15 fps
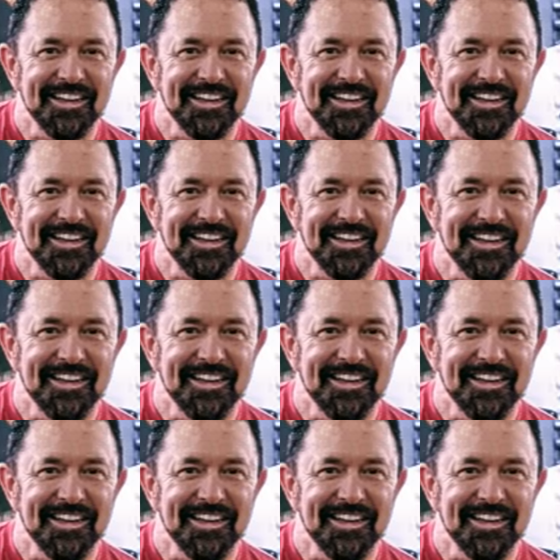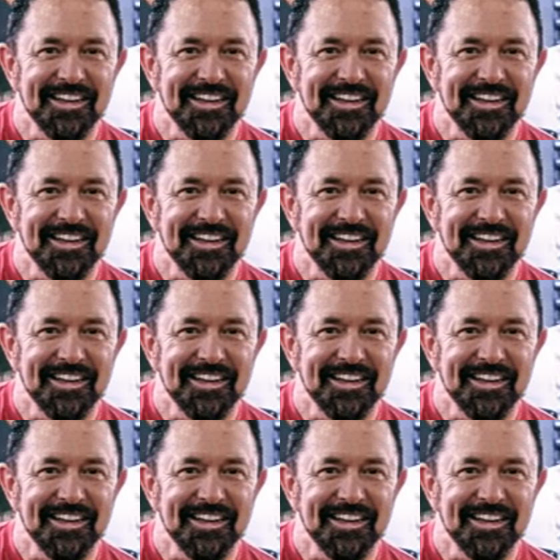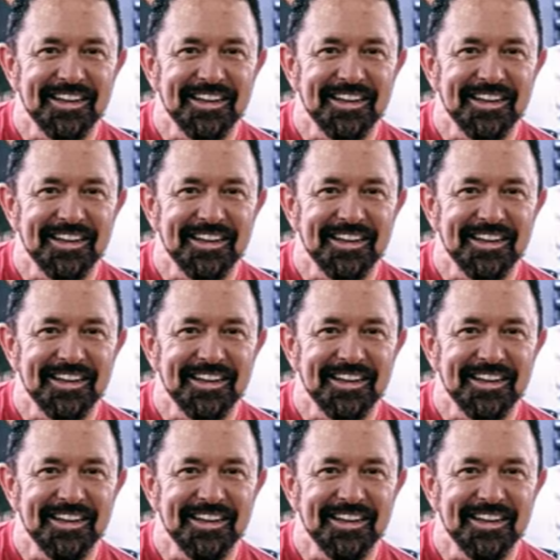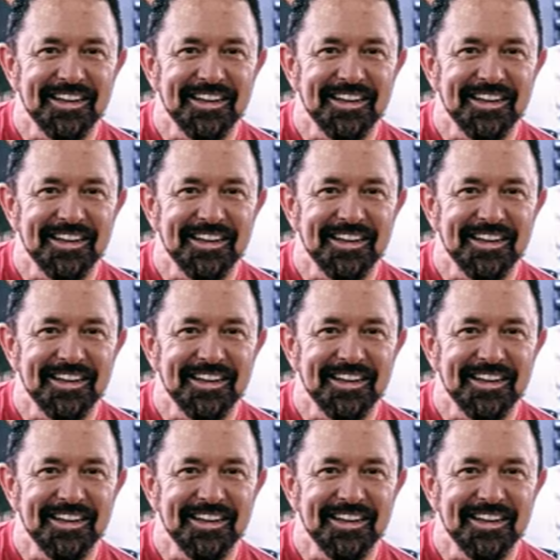(not speaking)